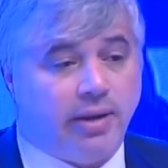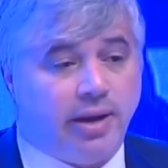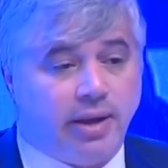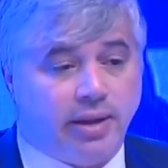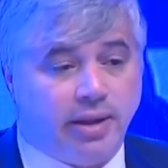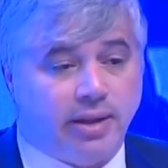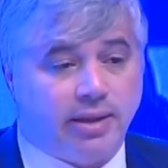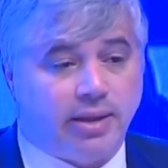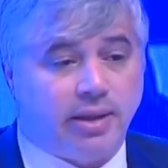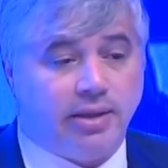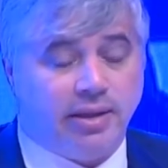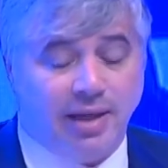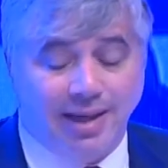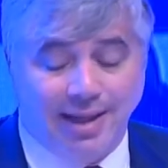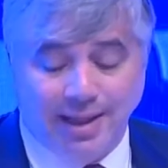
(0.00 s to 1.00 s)
that is
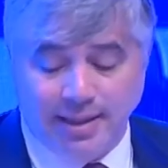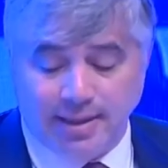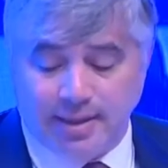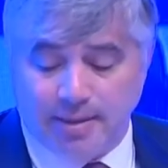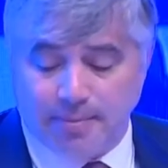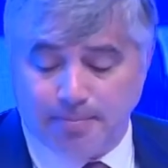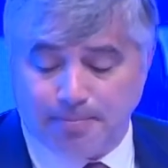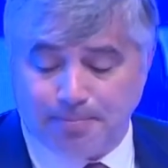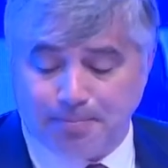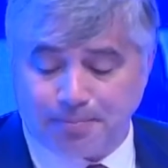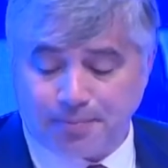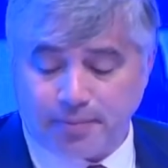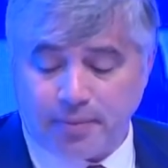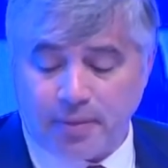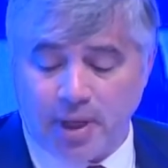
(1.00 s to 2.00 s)
released
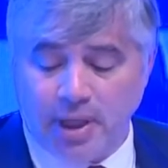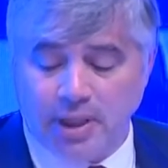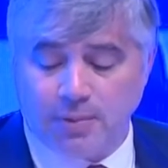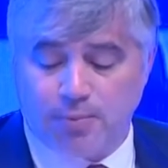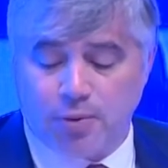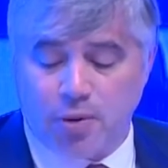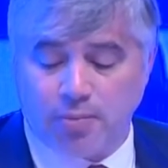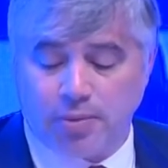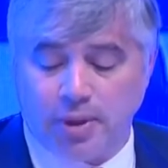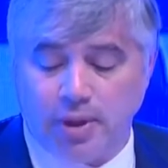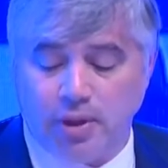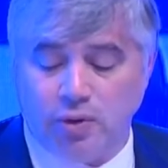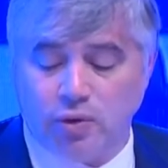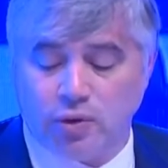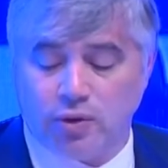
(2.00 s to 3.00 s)
is promptly
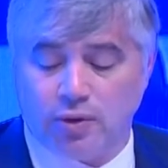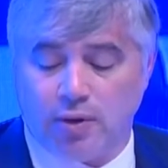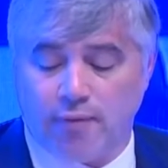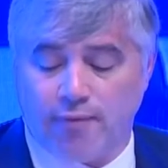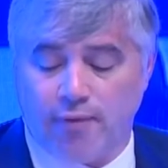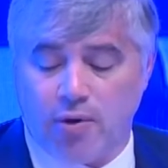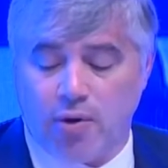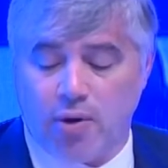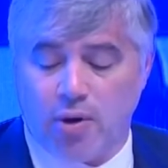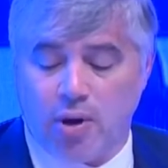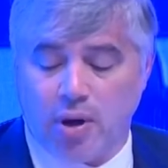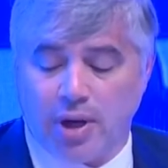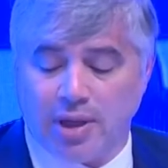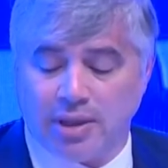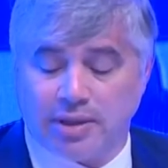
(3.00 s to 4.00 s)
used for
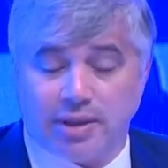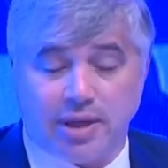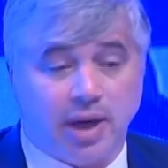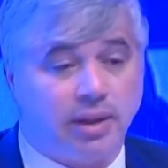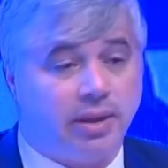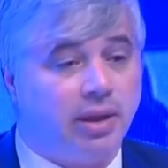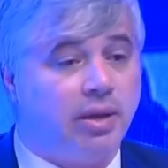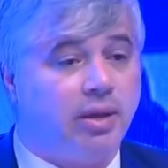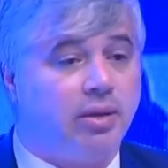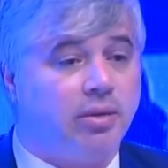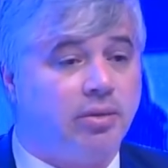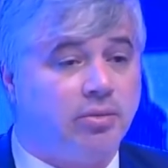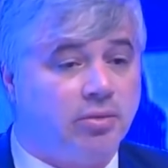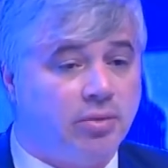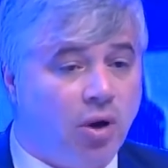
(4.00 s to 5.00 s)
constructing
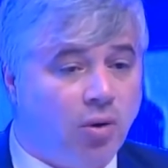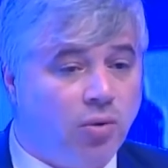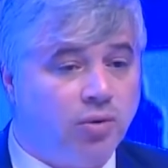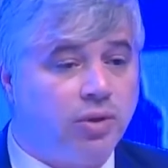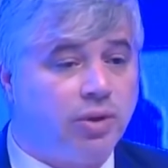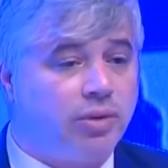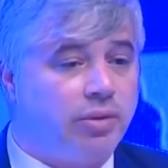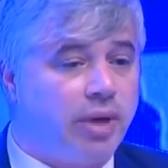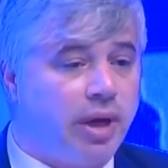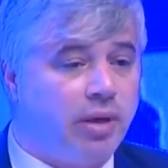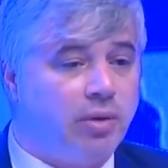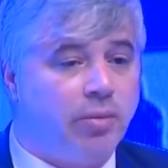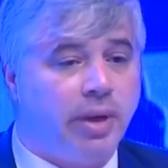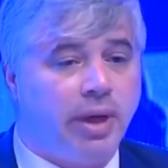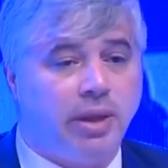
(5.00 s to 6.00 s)
roads,
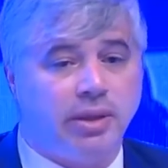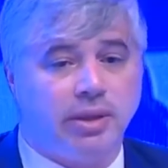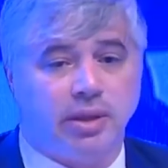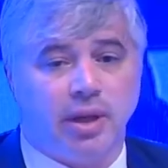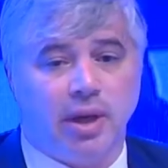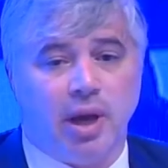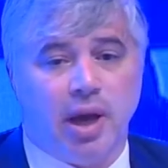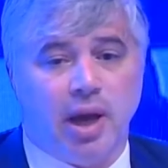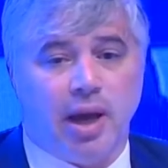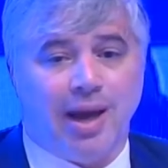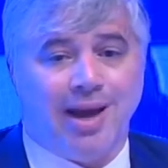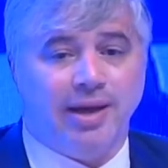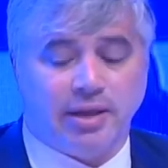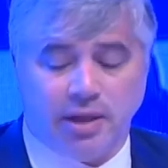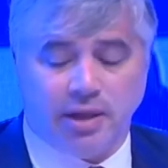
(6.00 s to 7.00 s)
railways,
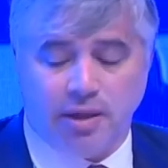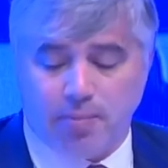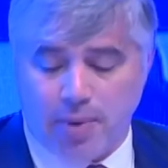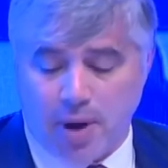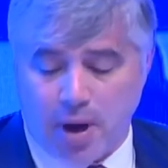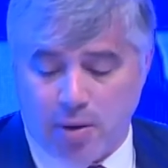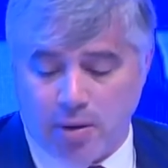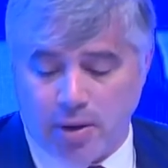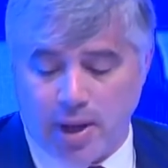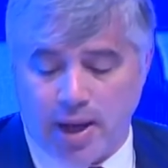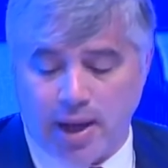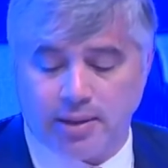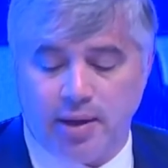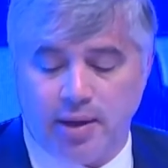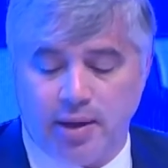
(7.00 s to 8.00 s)
electric power
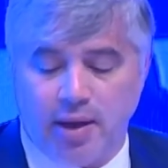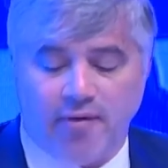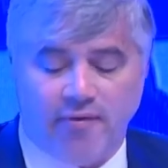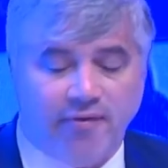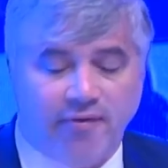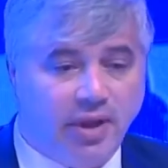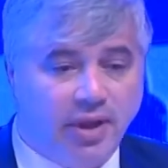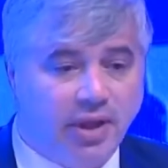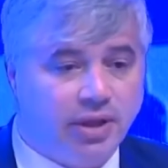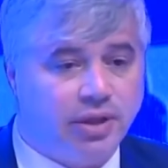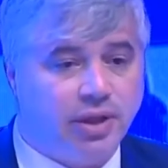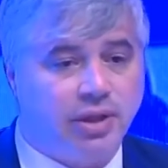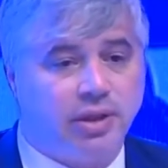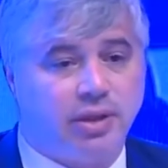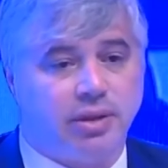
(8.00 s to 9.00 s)
lines,
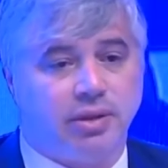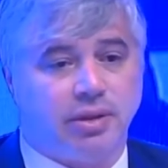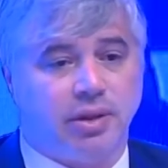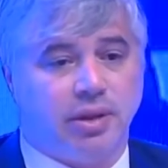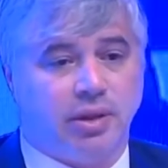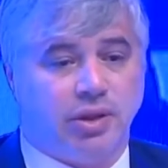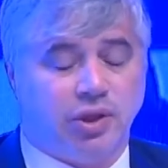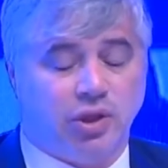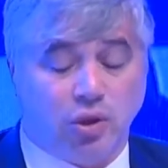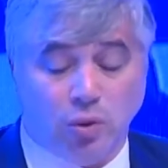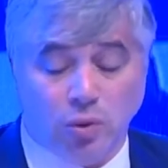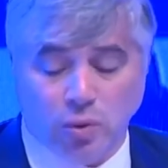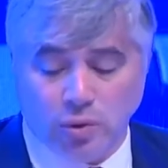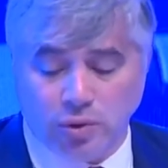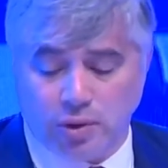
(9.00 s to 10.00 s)
villages,
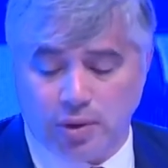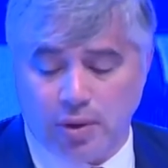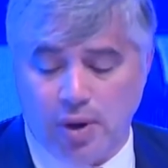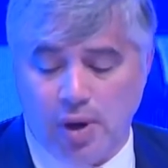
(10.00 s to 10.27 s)
schools,